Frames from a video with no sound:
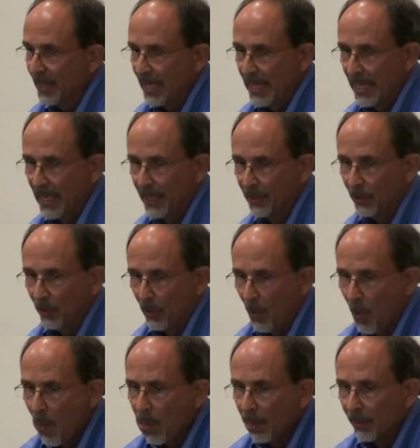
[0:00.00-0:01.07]
And
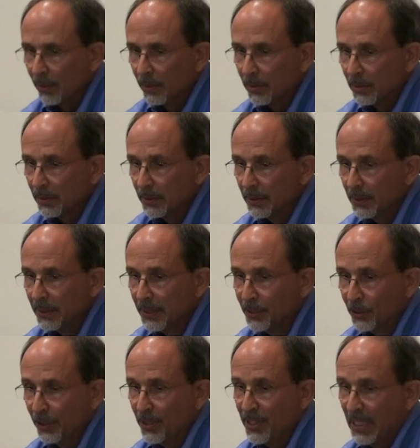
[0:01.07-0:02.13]

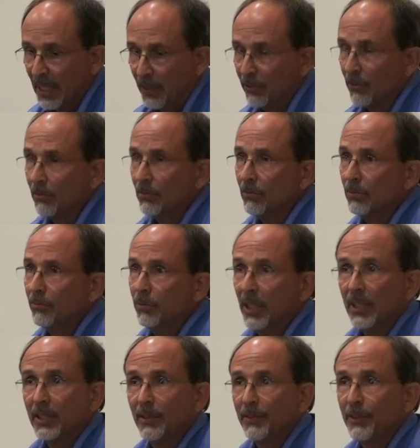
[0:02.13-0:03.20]
it turns out
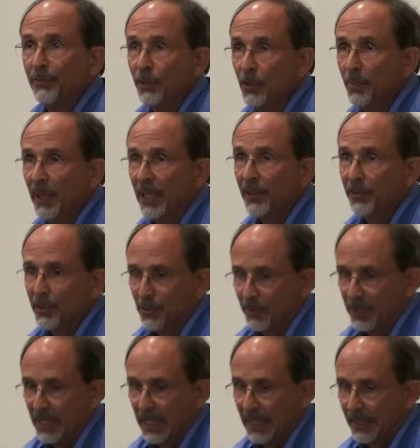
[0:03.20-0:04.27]
relatively few pine trees
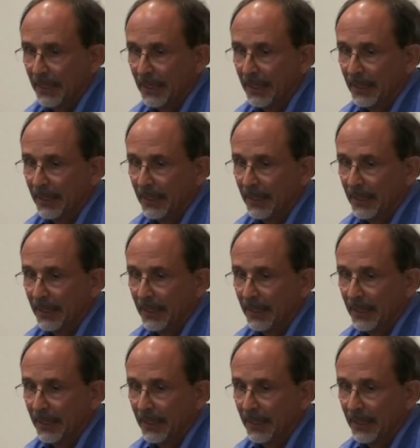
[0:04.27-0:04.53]
were dead.